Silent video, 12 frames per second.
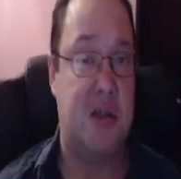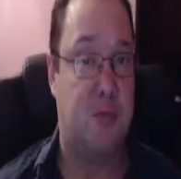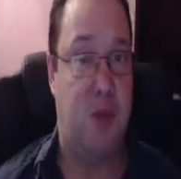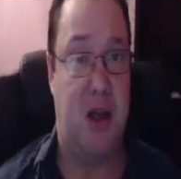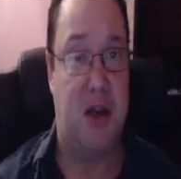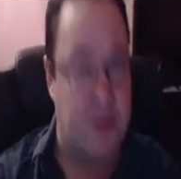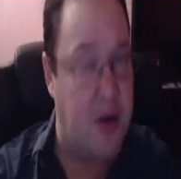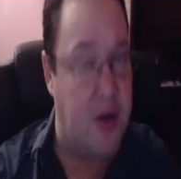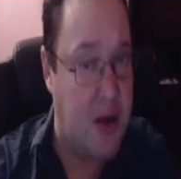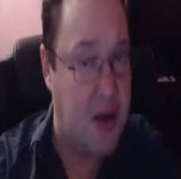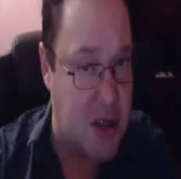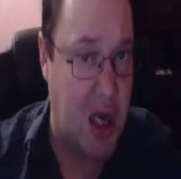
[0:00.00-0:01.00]
But
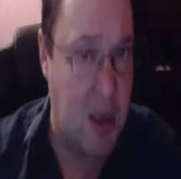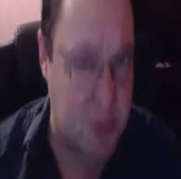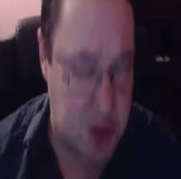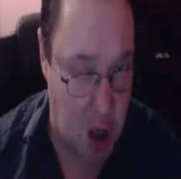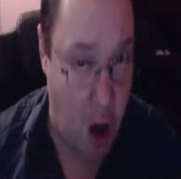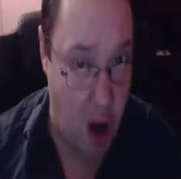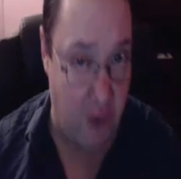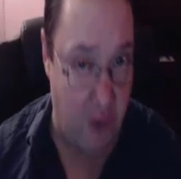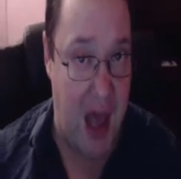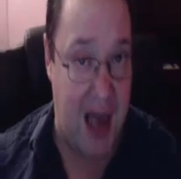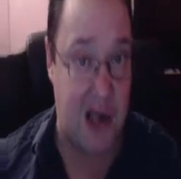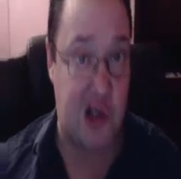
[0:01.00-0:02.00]
in terms of
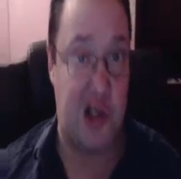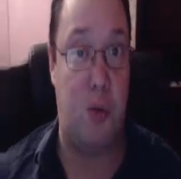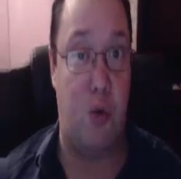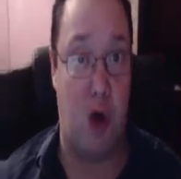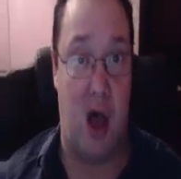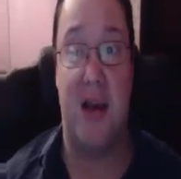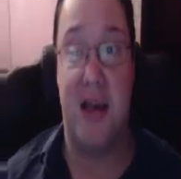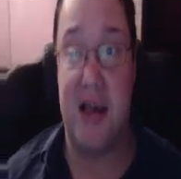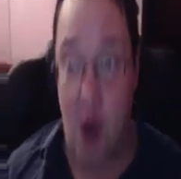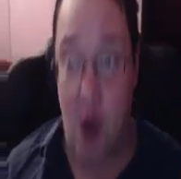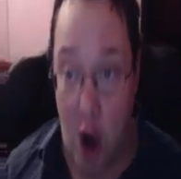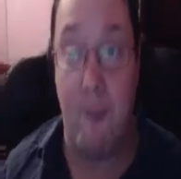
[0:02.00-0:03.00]
actually working
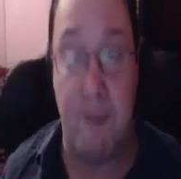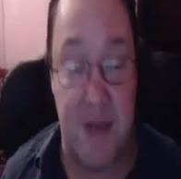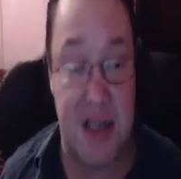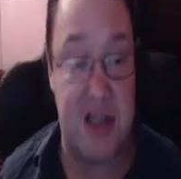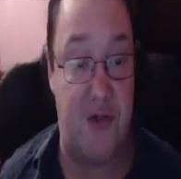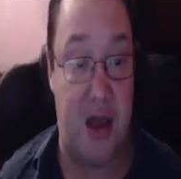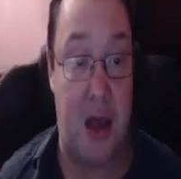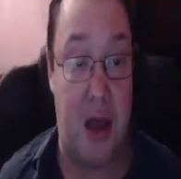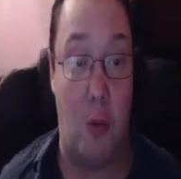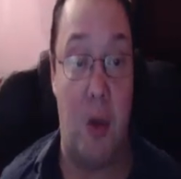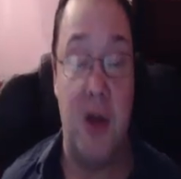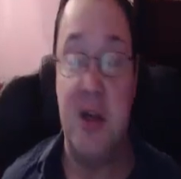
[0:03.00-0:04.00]
on this
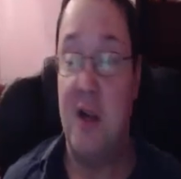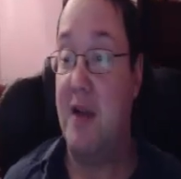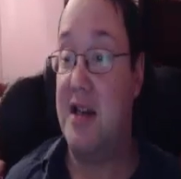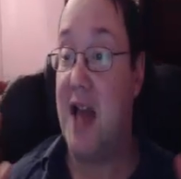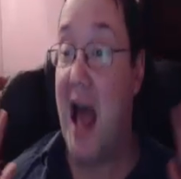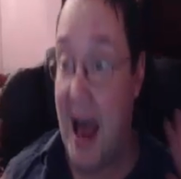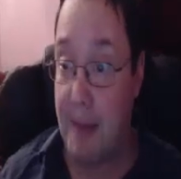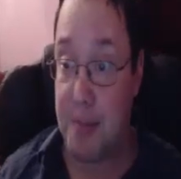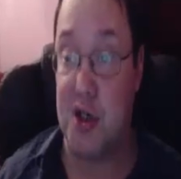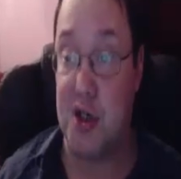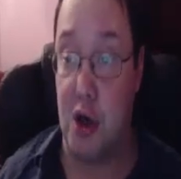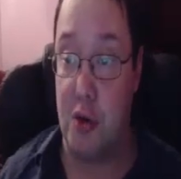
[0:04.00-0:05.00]
film, there's
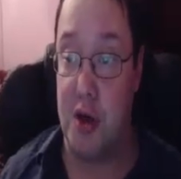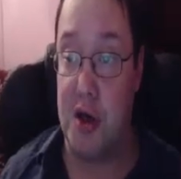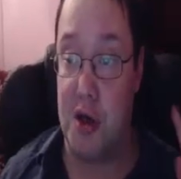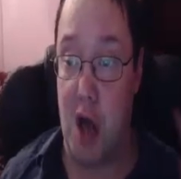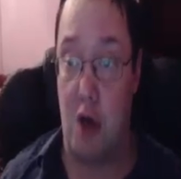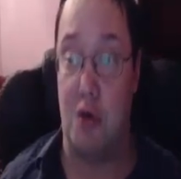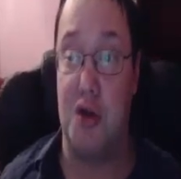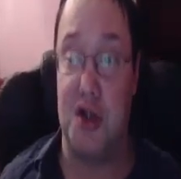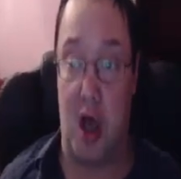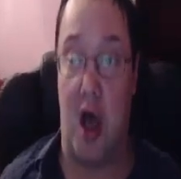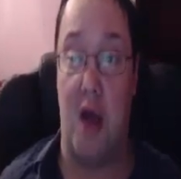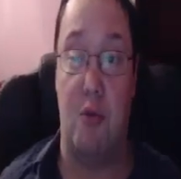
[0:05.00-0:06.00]
absolutely no
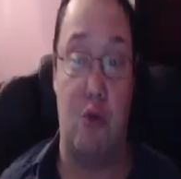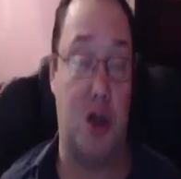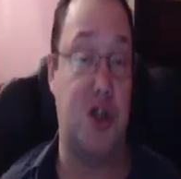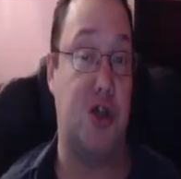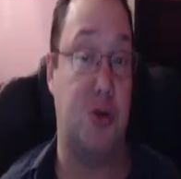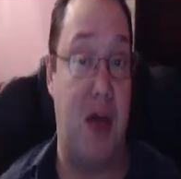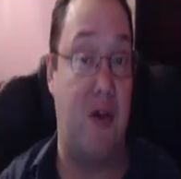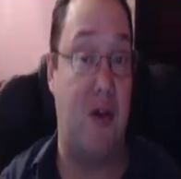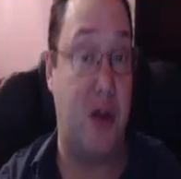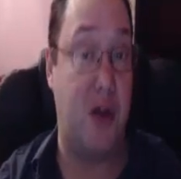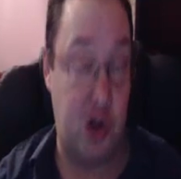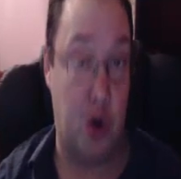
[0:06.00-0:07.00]
sign whatsoever
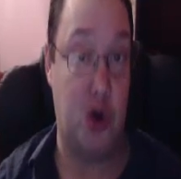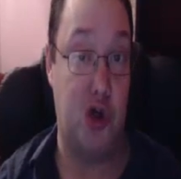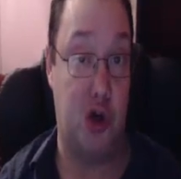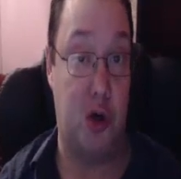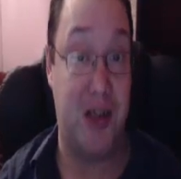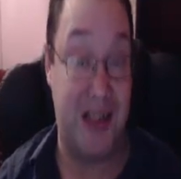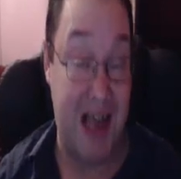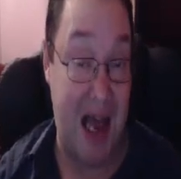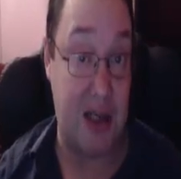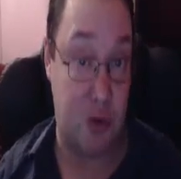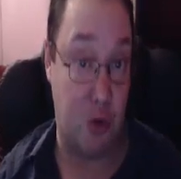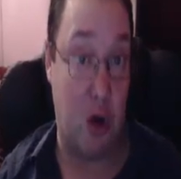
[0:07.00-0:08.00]
that George Lucas
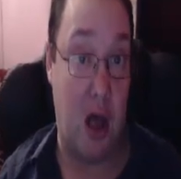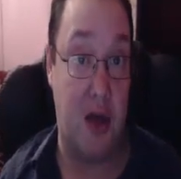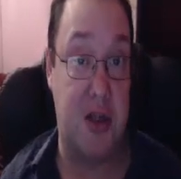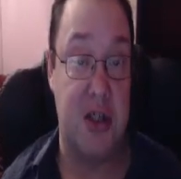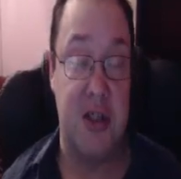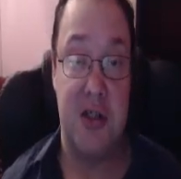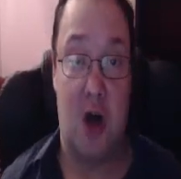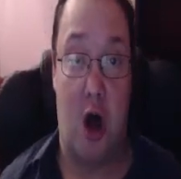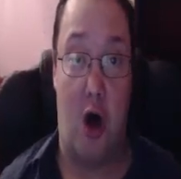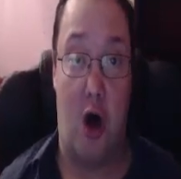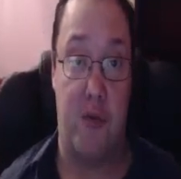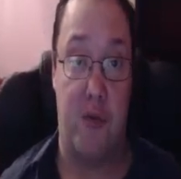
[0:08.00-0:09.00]
has worked
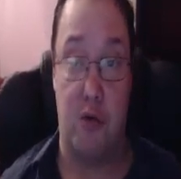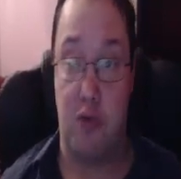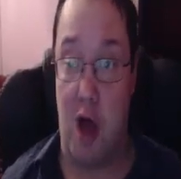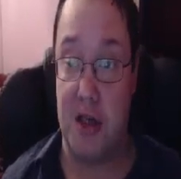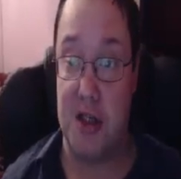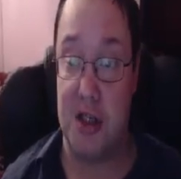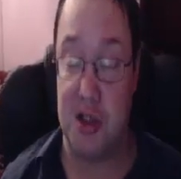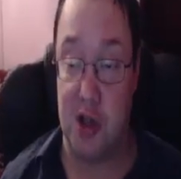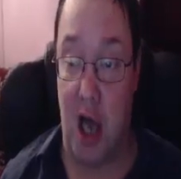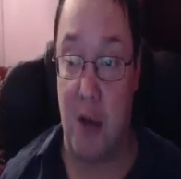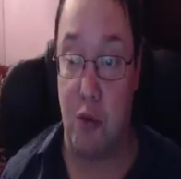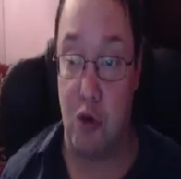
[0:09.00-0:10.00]
on The Rise of
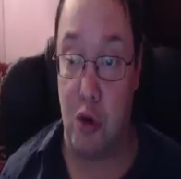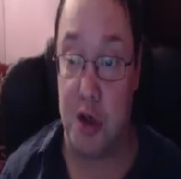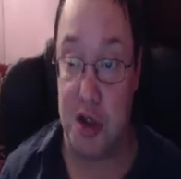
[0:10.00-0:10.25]
Skywalker.